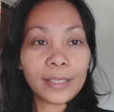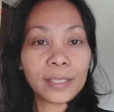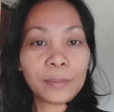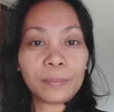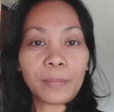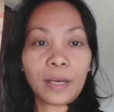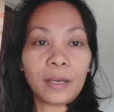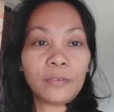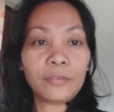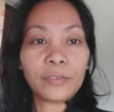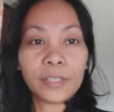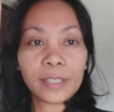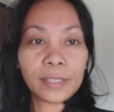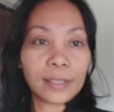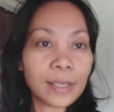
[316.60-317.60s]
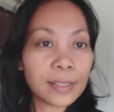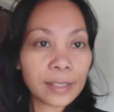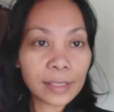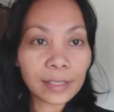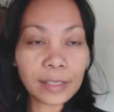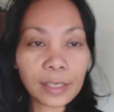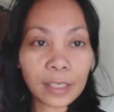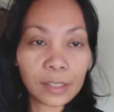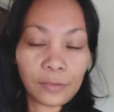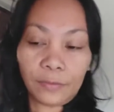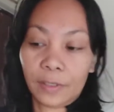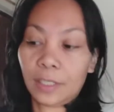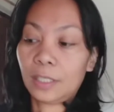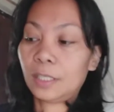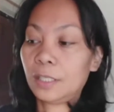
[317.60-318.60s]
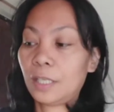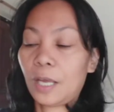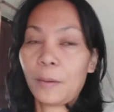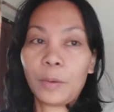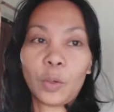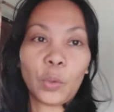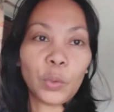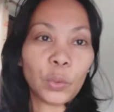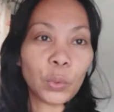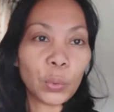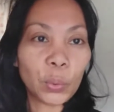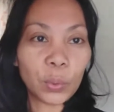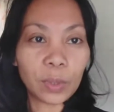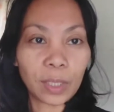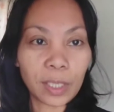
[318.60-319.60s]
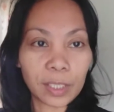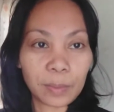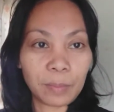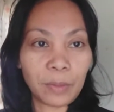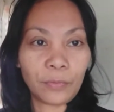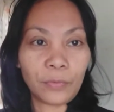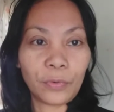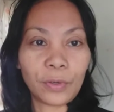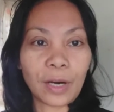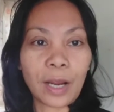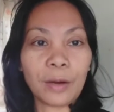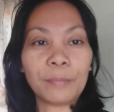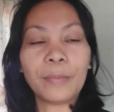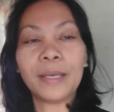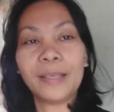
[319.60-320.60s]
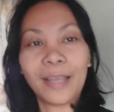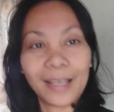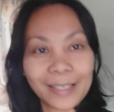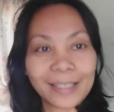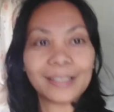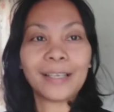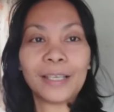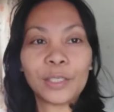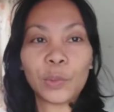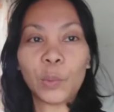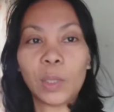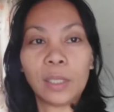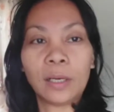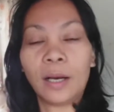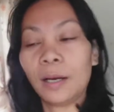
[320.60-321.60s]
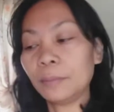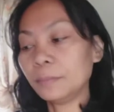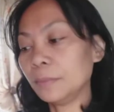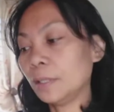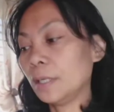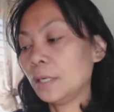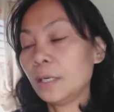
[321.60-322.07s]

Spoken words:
My first class is just finished. Now I'm going to cook lunch before my next class will come.